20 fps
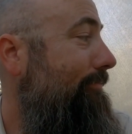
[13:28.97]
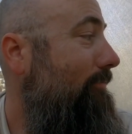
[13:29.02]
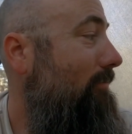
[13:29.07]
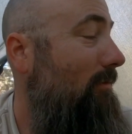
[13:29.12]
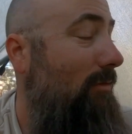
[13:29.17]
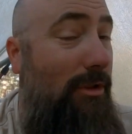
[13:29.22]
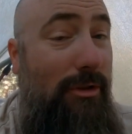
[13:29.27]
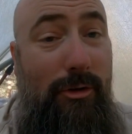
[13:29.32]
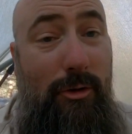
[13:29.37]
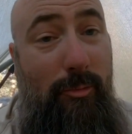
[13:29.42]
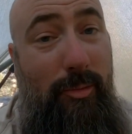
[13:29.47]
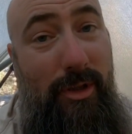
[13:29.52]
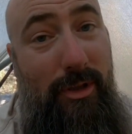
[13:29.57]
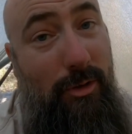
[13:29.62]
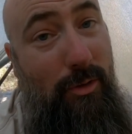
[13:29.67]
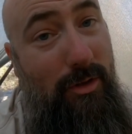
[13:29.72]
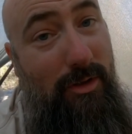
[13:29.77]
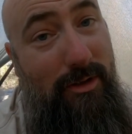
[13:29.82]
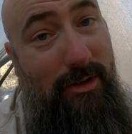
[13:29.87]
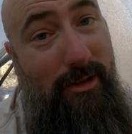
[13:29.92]
There's no pit
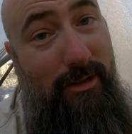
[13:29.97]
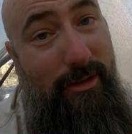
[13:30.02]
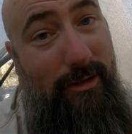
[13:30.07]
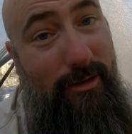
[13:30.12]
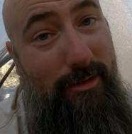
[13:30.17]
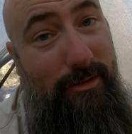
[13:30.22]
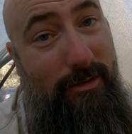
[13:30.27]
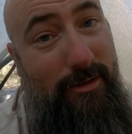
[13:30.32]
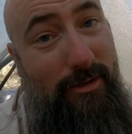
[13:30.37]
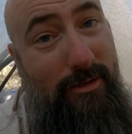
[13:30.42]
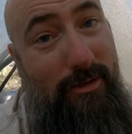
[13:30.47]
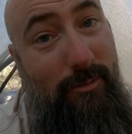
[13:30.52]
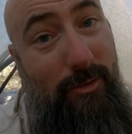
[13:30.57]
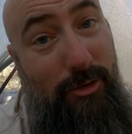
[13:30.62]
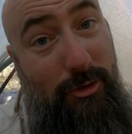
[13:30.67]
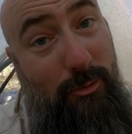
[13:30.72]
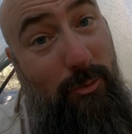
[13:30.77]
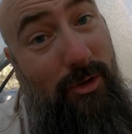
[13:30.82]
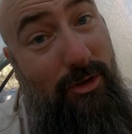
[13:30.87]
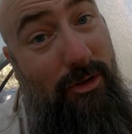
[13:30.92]
toilets out here, which
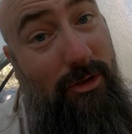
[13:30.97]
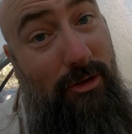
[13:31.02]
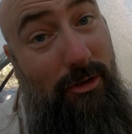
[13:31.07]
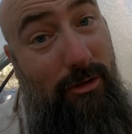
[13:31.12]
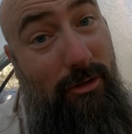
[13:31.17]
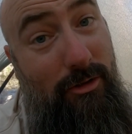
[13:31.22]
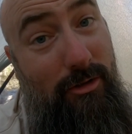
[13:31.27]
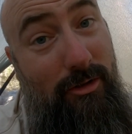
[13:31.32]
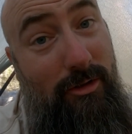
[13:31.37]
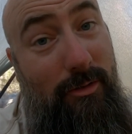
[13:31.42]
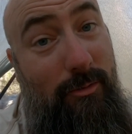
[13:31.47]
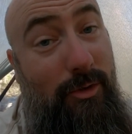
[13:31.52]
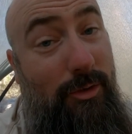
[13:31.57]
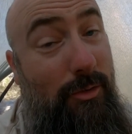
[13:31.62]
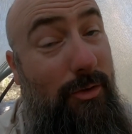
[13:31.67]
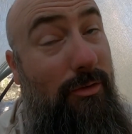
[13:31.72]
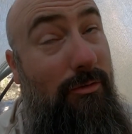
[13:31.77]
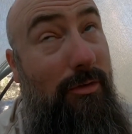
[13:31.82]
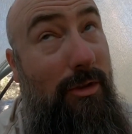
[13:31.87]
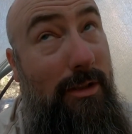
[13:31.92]
it was a Kern, which
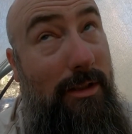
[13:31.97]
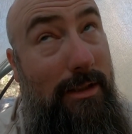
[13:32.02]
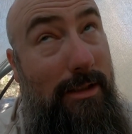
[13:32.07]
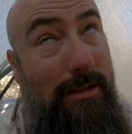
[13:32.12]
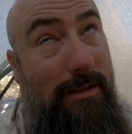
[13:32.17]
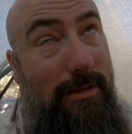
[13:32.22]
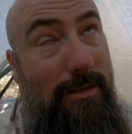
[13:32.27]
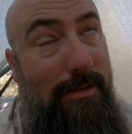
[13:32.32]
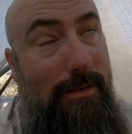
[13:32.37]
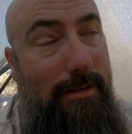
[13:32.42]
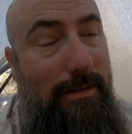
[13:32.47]
was really nice.